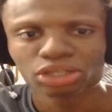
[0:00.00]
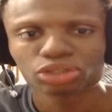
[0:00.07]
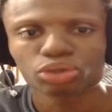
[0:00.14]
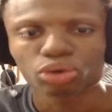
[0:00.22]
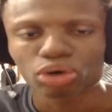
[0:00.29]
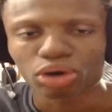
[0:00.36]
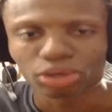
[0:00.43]

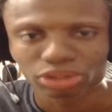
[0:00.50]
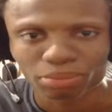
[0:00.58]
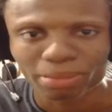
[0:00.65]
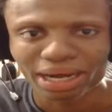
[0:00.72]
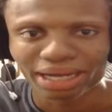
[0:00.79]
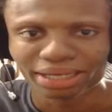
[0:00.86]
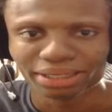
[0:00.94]
talk out of
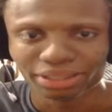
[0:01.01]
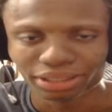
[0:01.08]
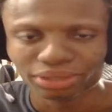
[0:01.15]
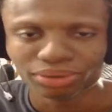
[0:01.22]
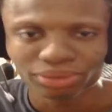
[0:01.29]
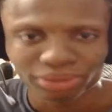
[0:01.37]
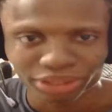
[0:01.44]
my you
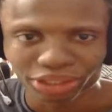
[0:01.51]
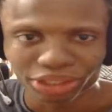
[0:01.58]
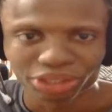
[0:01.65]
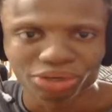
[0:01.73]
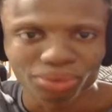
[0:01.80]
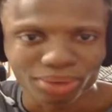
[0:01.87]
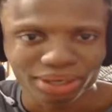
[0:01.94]

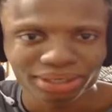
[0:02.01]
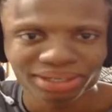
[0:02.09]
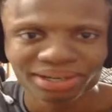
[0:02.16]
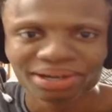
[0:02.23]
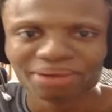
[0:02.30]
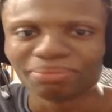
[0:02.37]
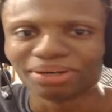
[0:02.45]
know what,
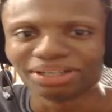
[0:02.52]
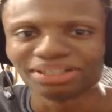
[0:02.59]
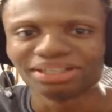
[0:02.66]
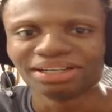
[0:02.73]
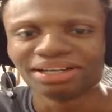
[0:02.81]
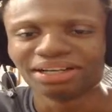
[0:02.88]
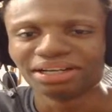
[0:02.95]

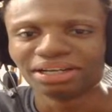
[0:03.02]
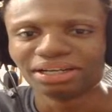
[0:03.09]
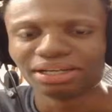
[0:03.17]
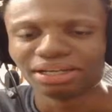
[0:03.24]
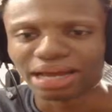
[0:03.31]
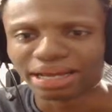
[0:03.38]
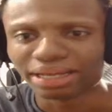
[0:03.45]
but
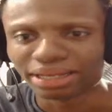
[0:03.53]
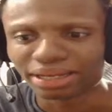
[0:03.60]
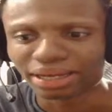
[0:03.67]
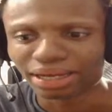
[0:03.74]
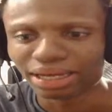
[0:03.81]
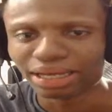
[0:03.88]
like